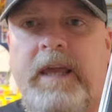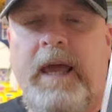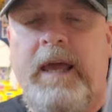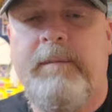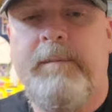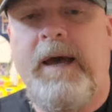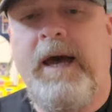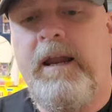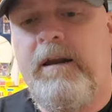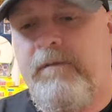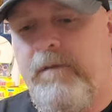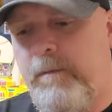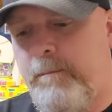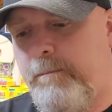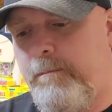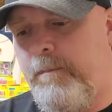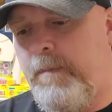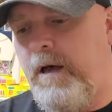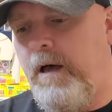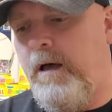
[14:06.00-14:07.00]
came out of
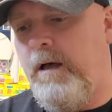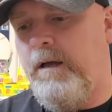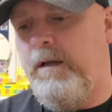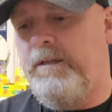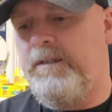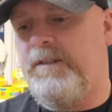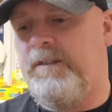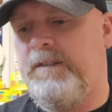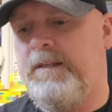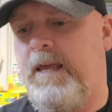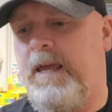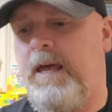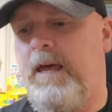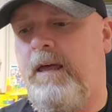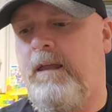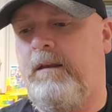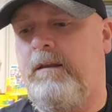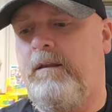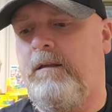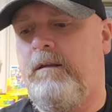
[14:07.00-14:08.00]
a
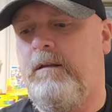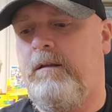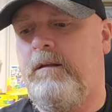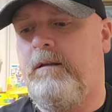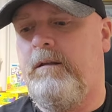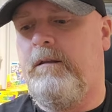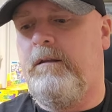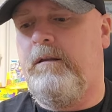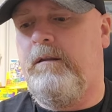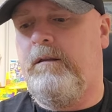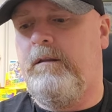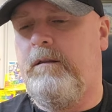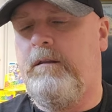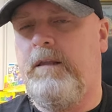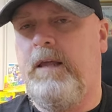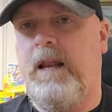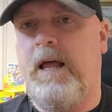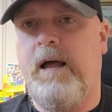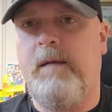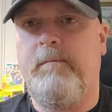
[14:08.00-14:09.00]
set
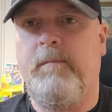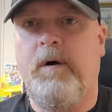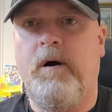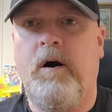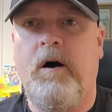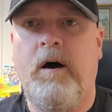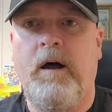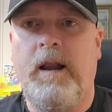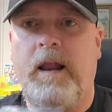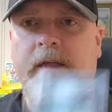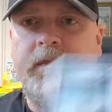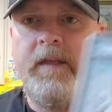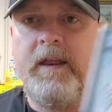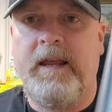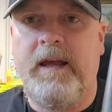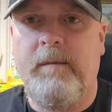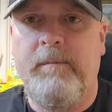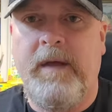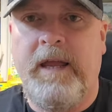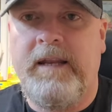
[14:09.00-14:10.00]
that I bought. I think
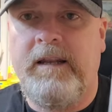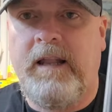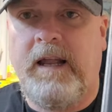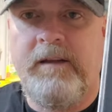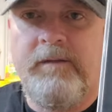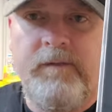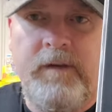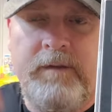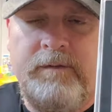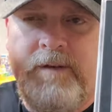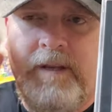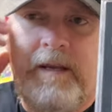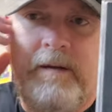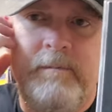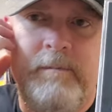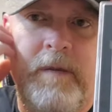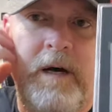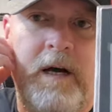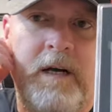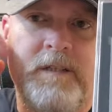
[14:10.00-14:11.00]
I paid like
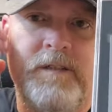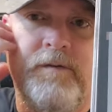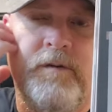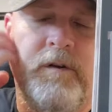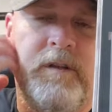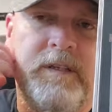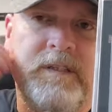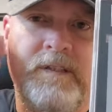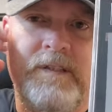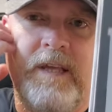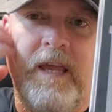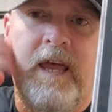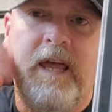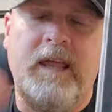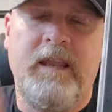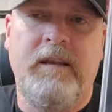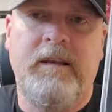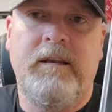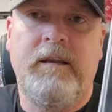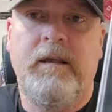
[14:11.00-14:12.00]
$15 for the
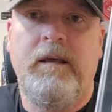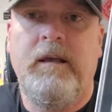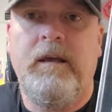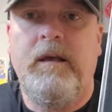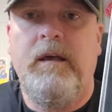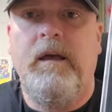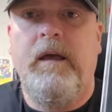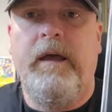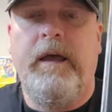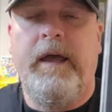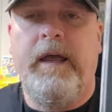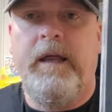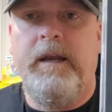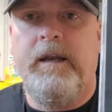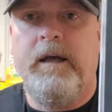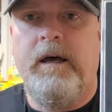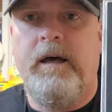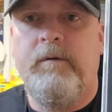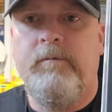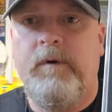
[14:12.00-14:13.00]
set.
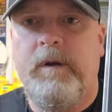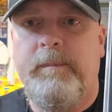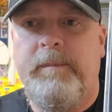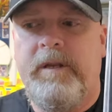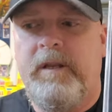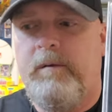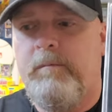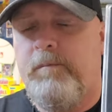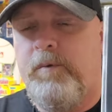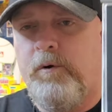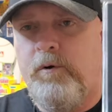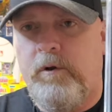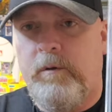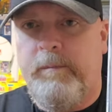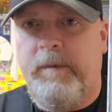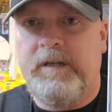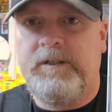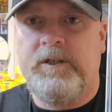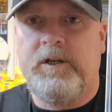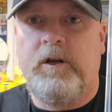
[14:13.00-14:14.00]
And ripped it and pulled a
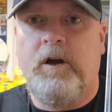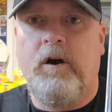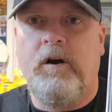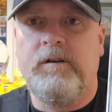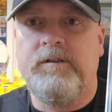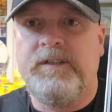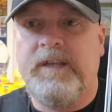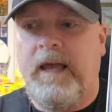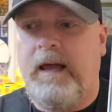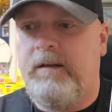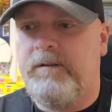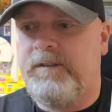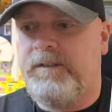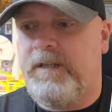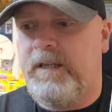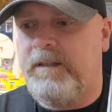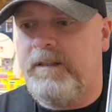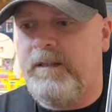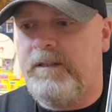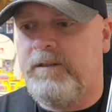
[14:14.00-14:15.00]
bunch of cards out and
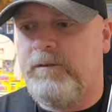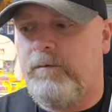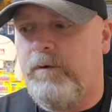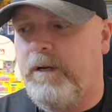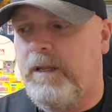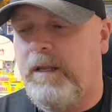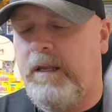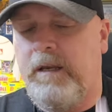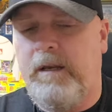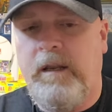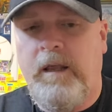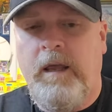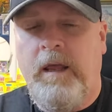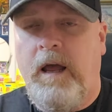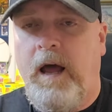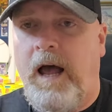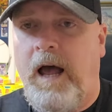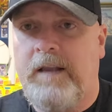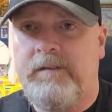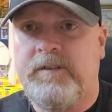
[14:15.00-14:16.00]
set this one in.
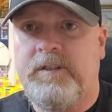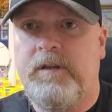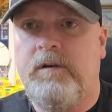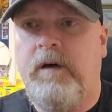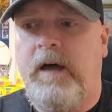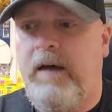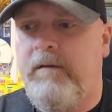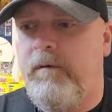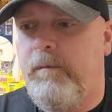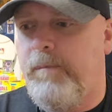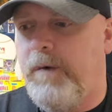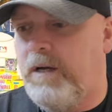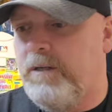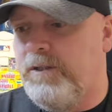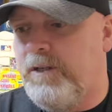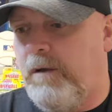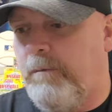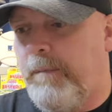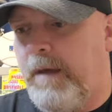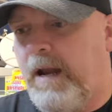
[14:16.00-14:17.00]
I still have a
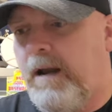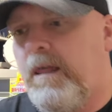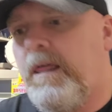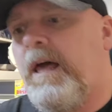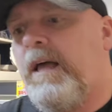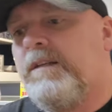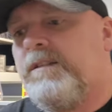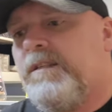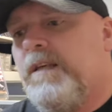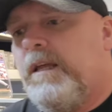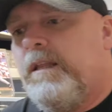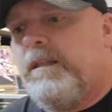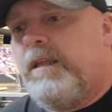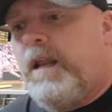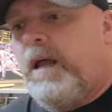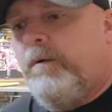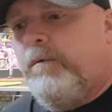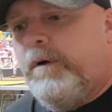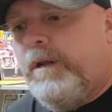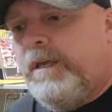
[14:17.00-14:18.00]
bunch of them out of that set that
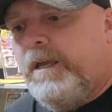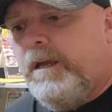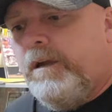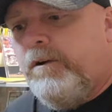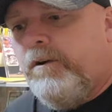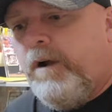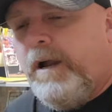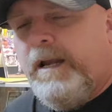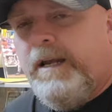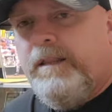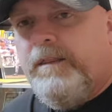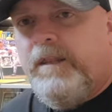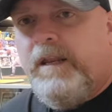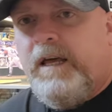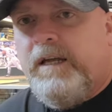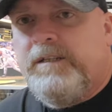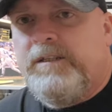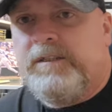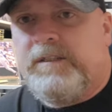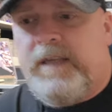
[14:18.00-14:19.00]
I want to get graded that
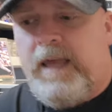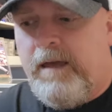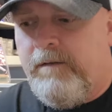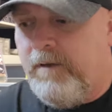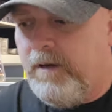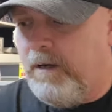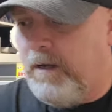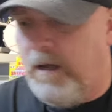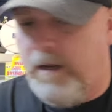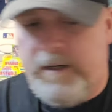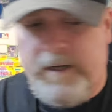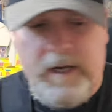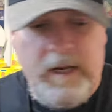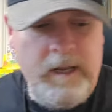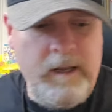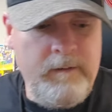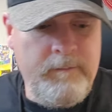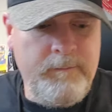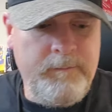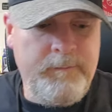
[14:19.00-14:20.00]
I just haven't done
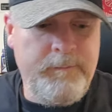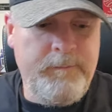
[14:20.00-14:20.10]
yet.